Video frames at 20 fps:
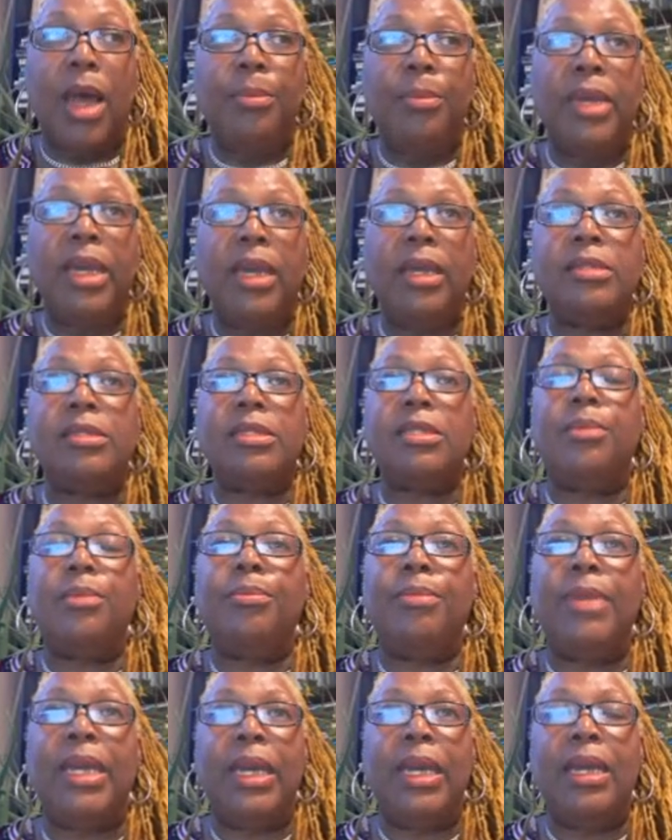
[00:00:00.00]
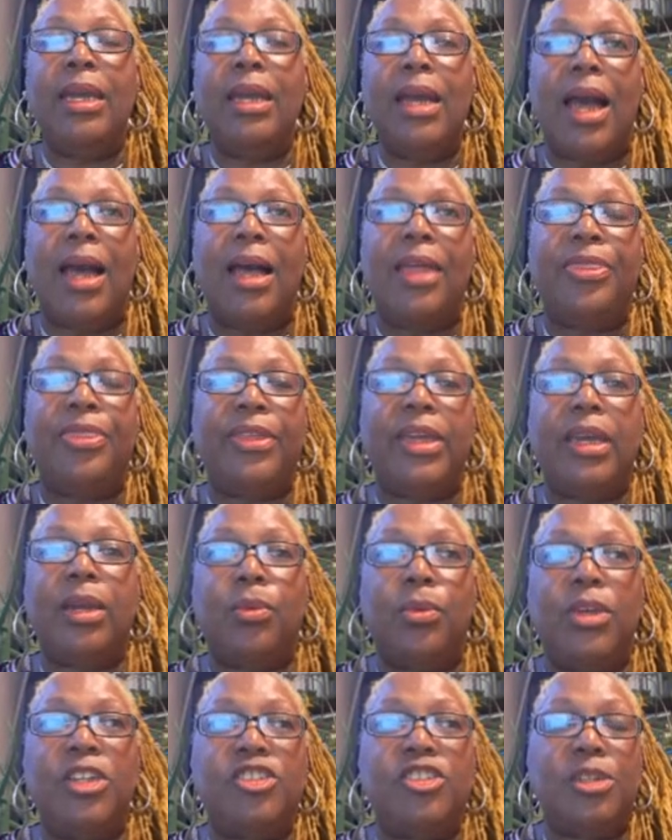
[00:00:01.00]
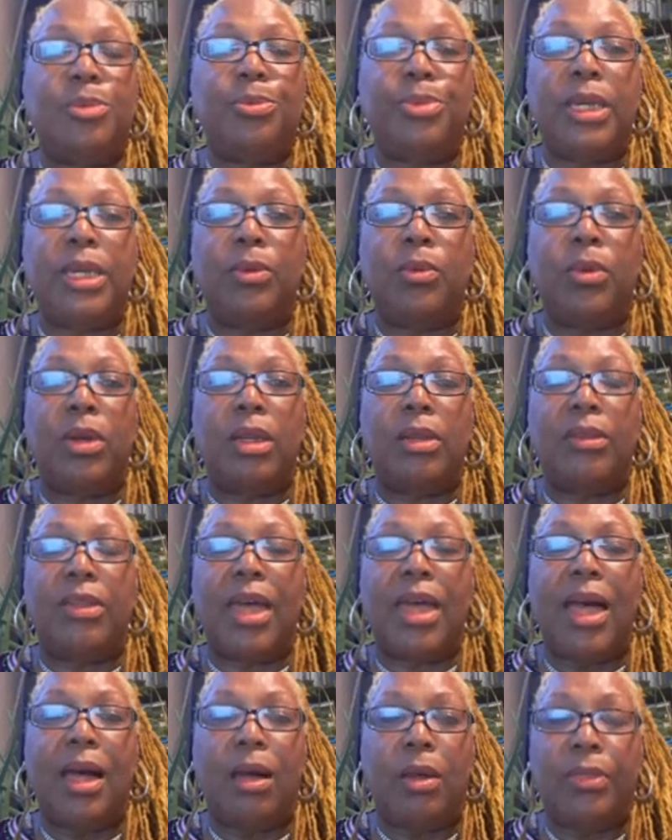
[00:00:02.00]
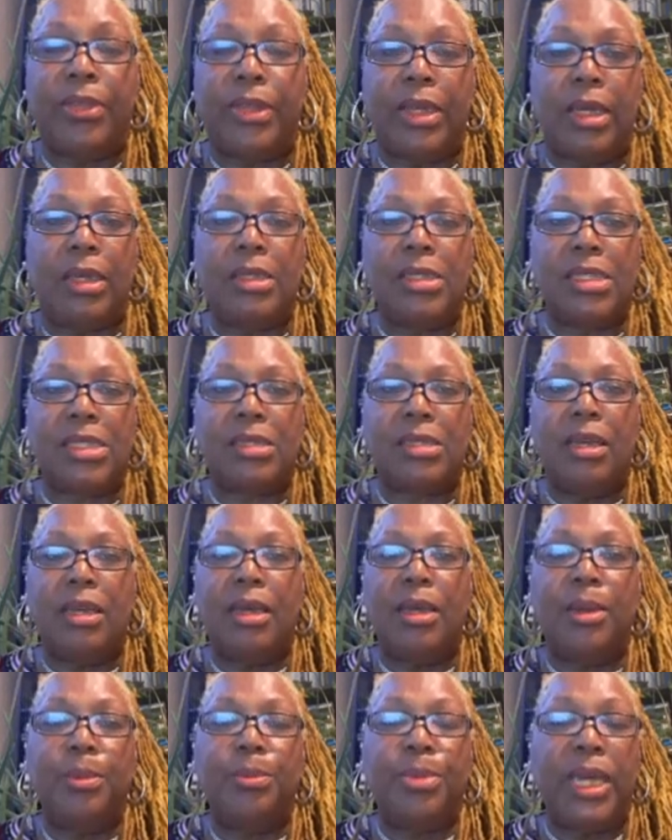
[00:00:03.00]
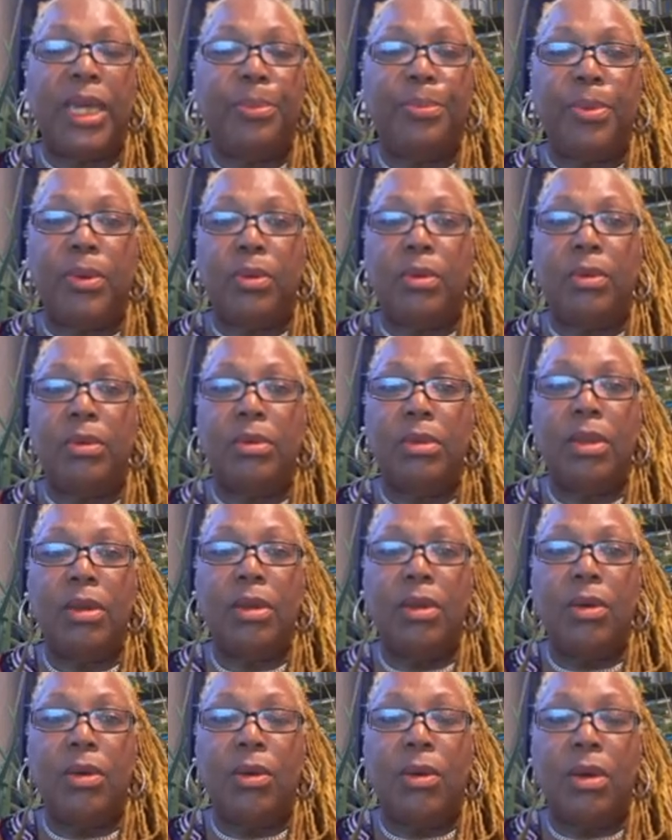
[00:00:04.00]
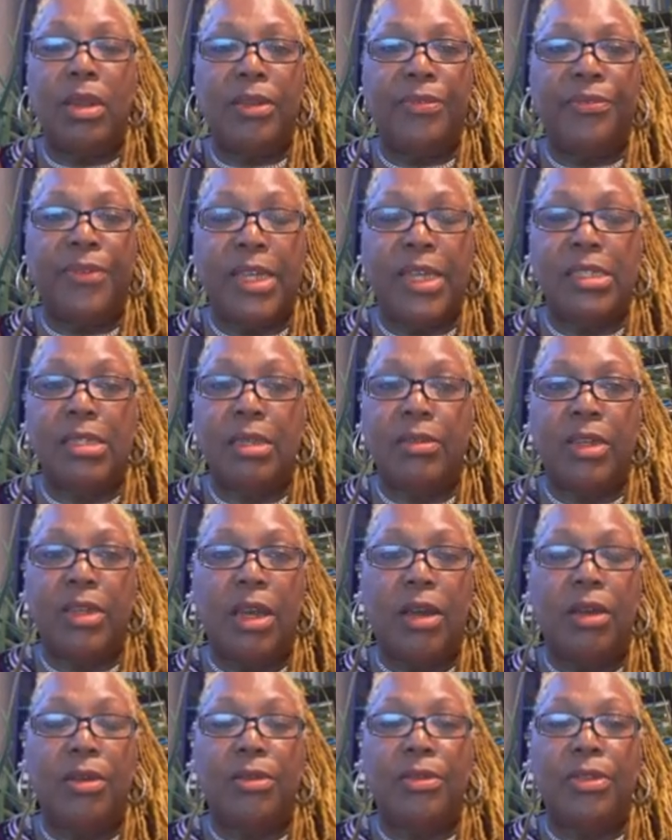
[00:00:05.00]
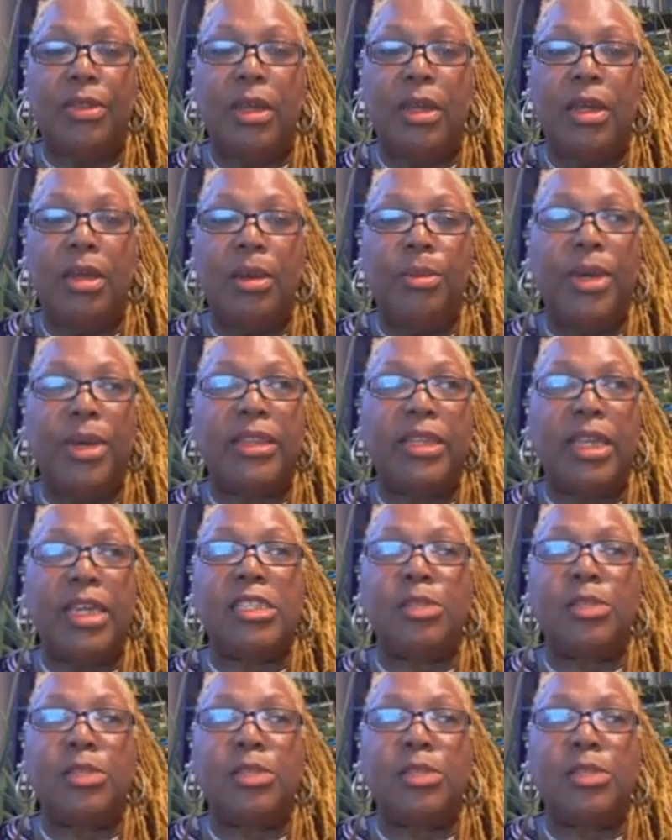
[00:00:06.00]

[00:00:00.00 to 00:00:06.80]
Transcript: mean, to me, I think we should be one of the healthiest people on the face of the earth. But there's